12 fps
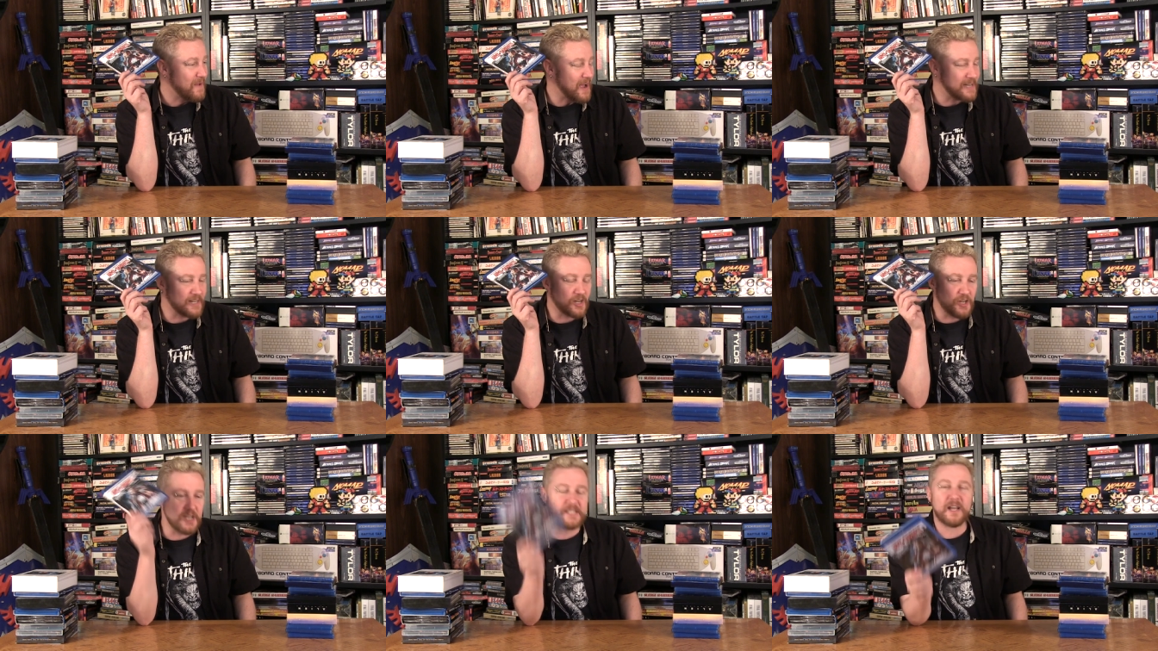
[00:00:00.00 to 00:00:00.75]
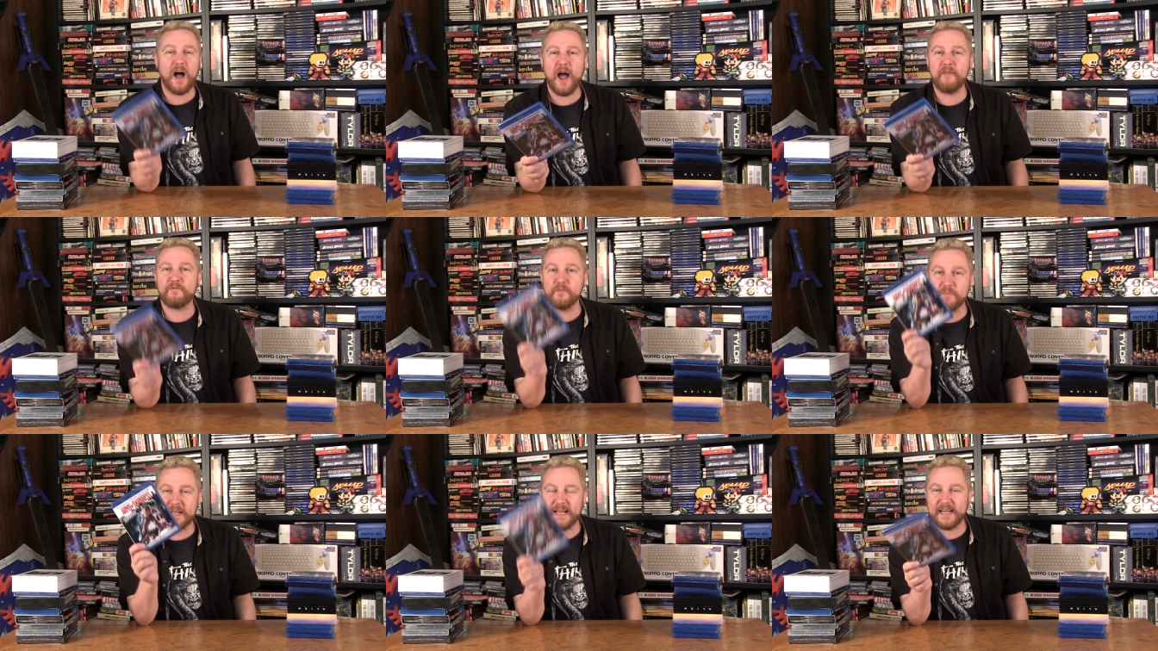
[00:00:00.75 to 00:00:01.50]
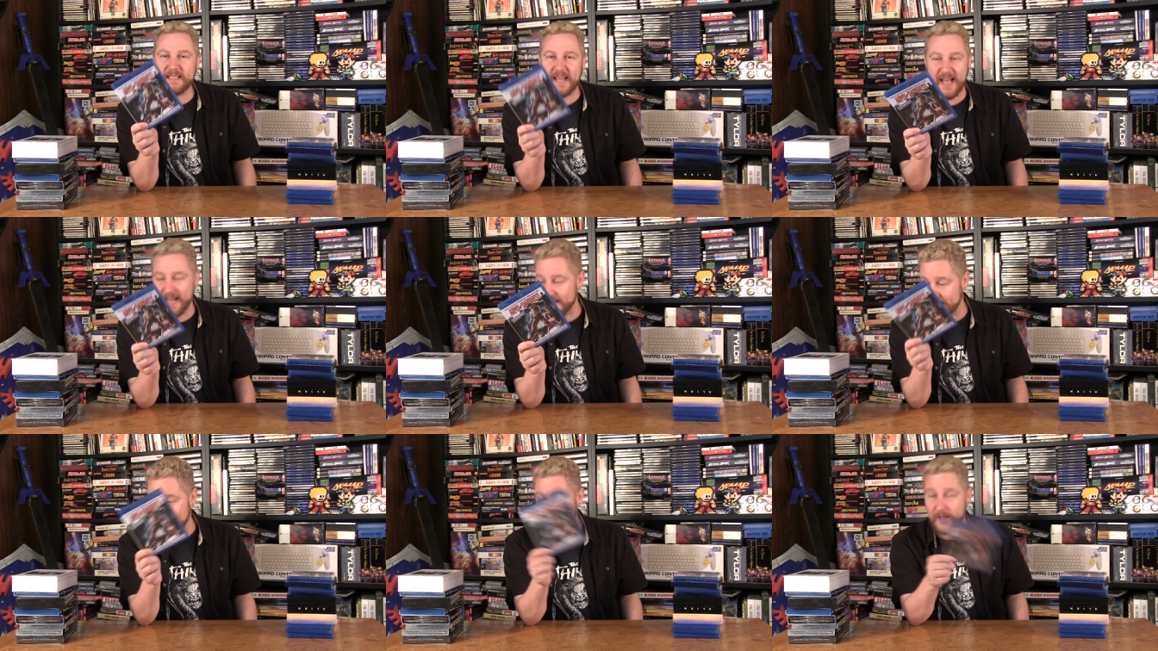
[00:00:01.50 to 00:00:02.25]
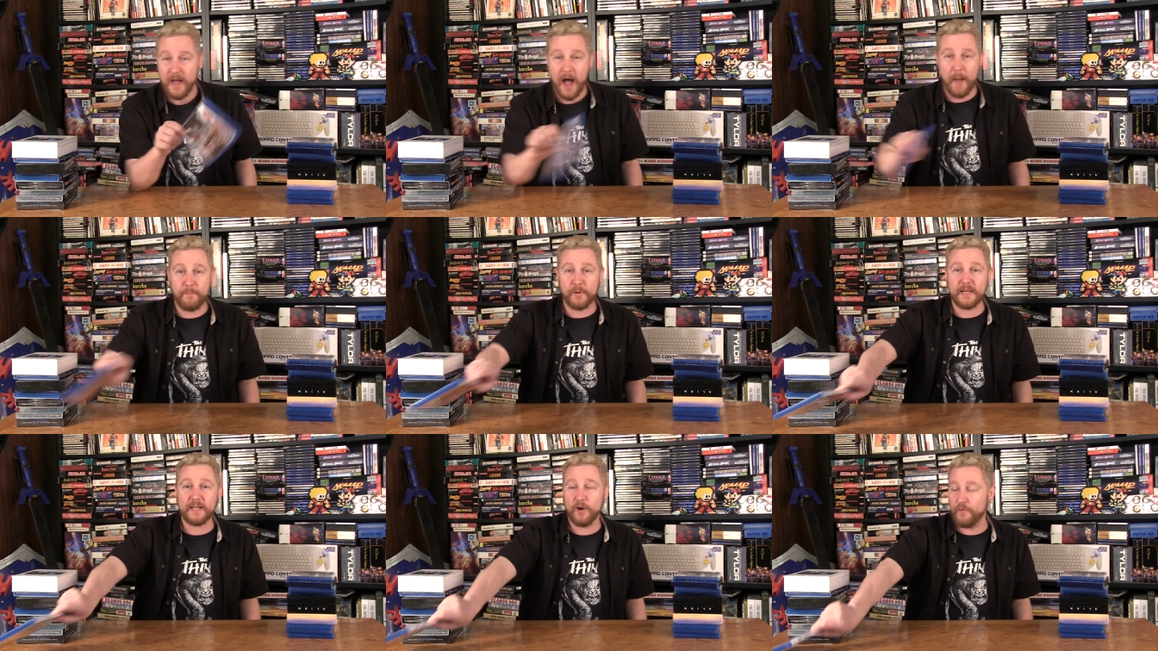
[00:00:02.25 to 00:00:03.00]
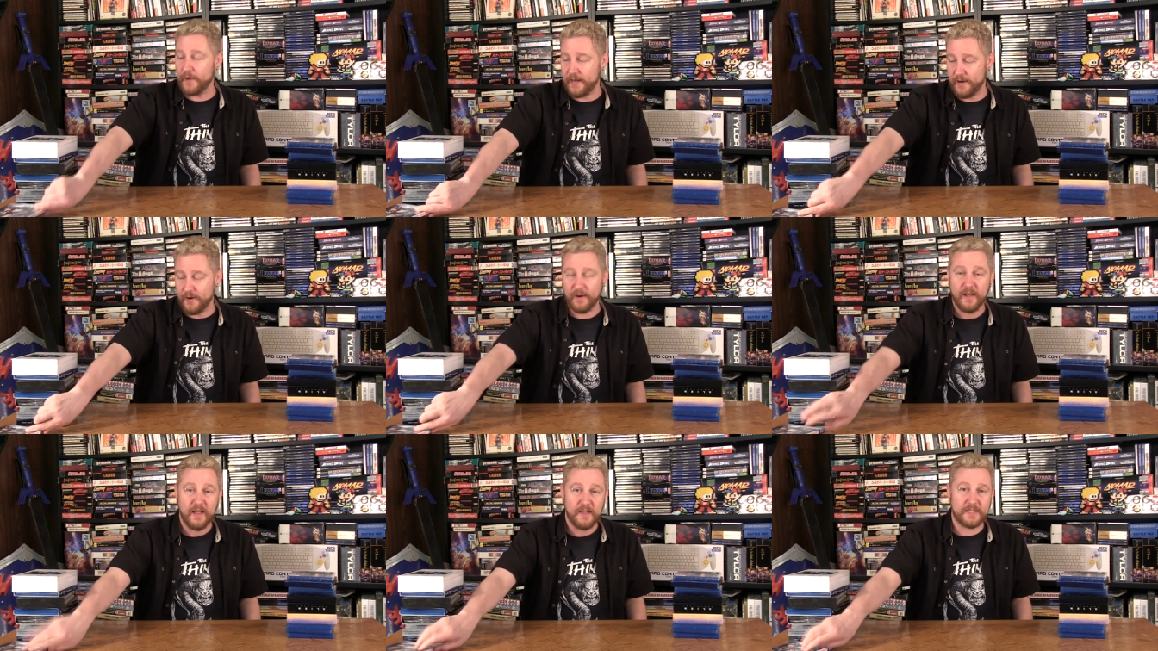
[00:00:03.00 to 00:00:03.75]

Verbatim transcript: it's a good time from beginning to end, and I'm putting it over here.